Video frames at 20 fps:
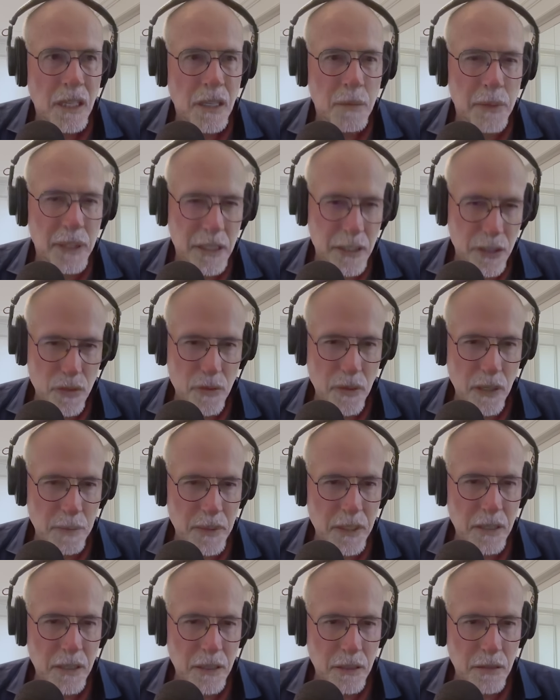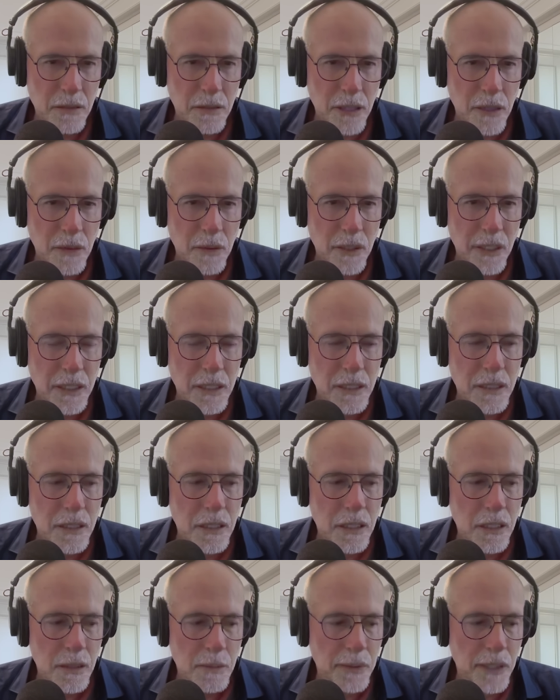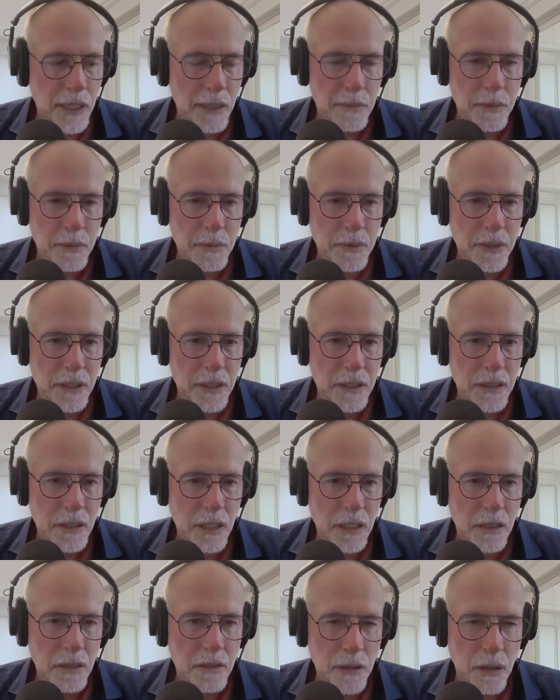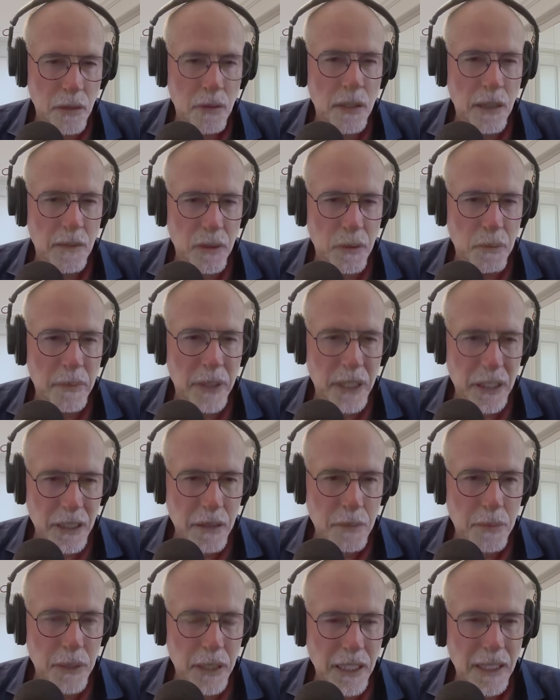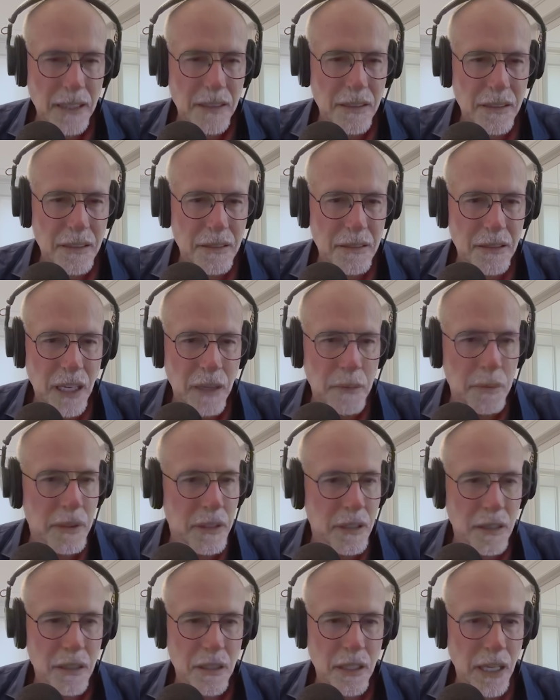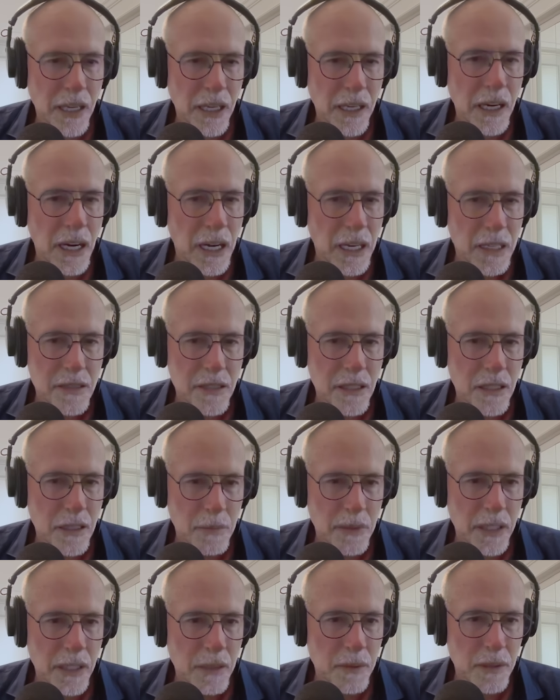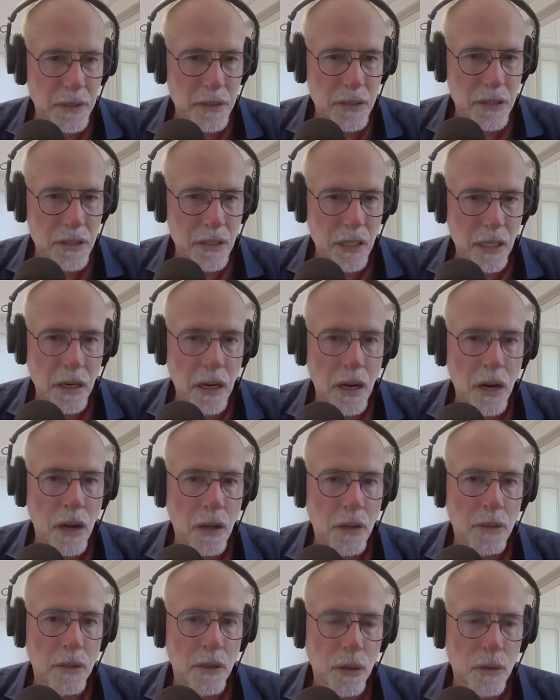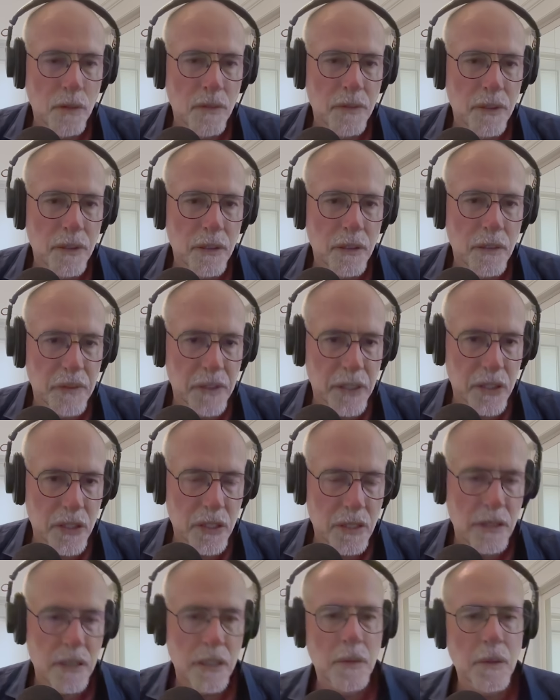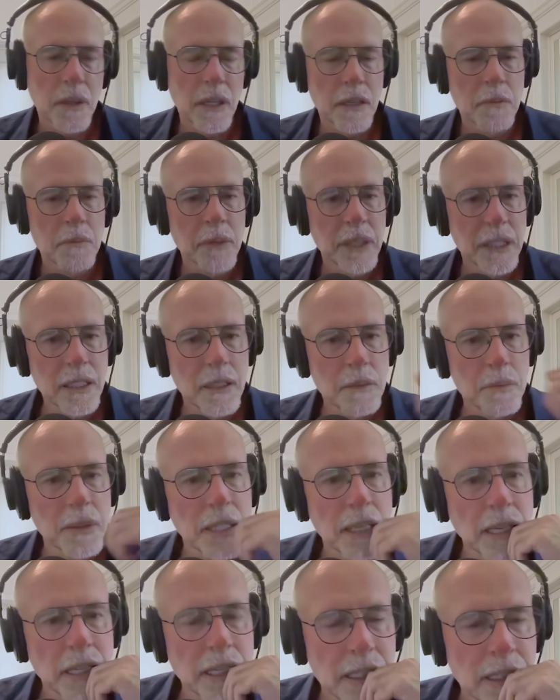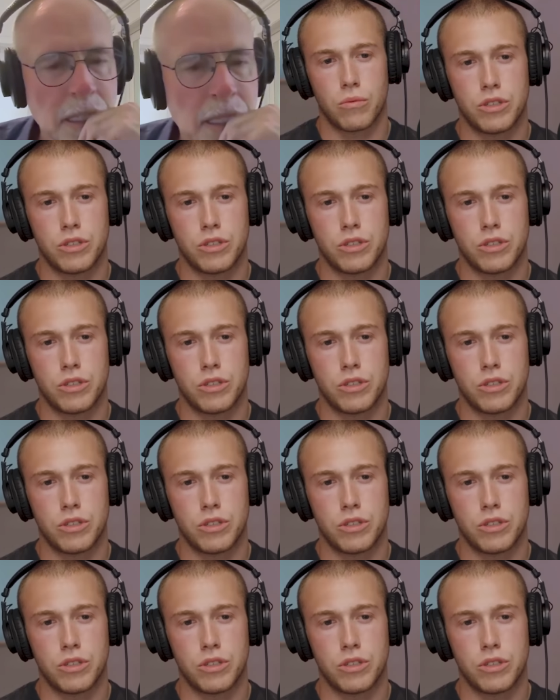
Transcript: that'll be disrupted at the low end, it'll probably be like a low-level media planner. I would think that AI is going to be able to just get all over efficiency around media planning.